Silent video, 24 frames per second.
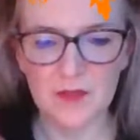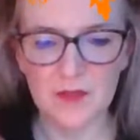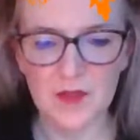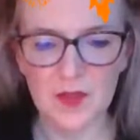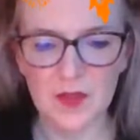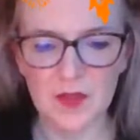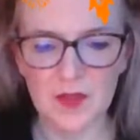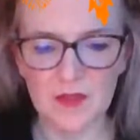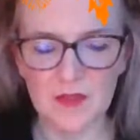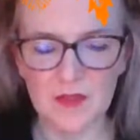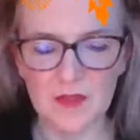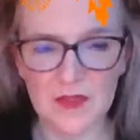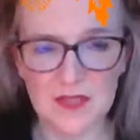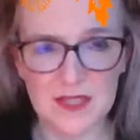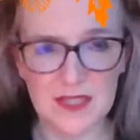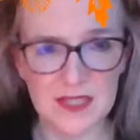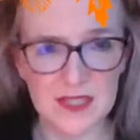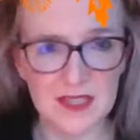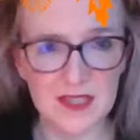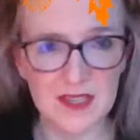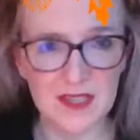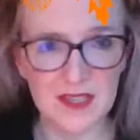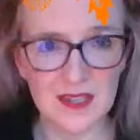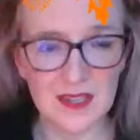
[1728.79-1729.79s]
you have
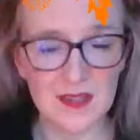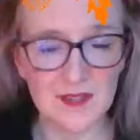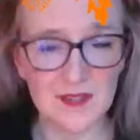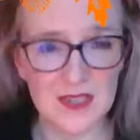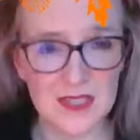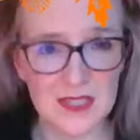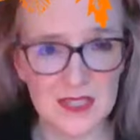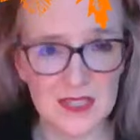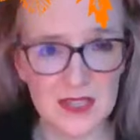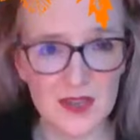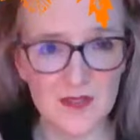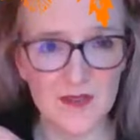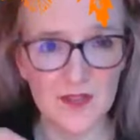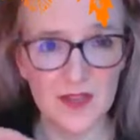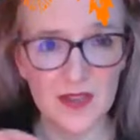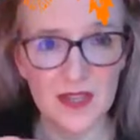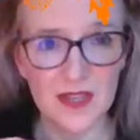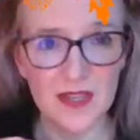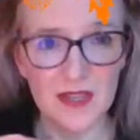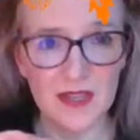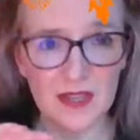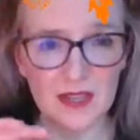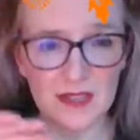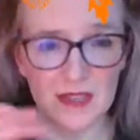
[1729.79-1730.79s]
a, a kind of a
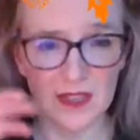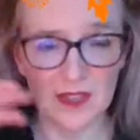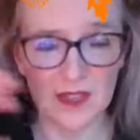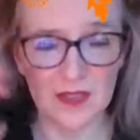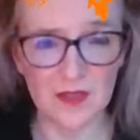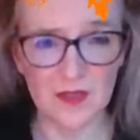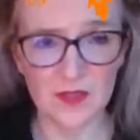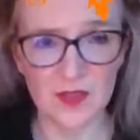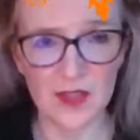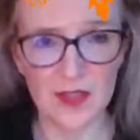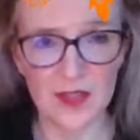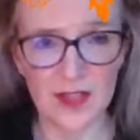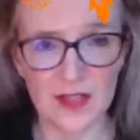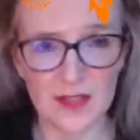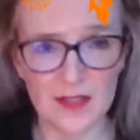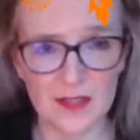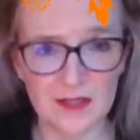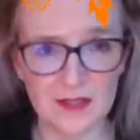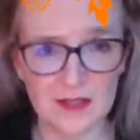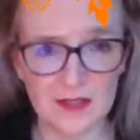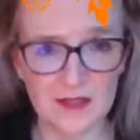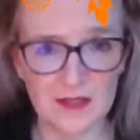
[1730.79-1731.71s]
stuffing, and then you've got